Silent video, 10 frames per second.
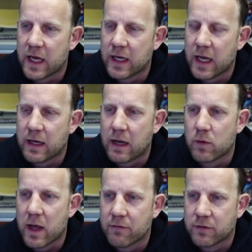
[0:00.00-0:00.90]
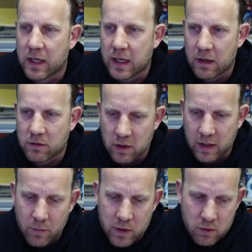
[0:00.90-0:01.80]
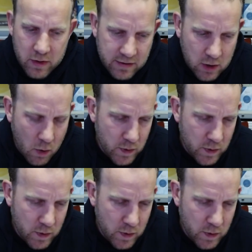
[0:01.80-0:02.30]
And we have these, together with UNESCO,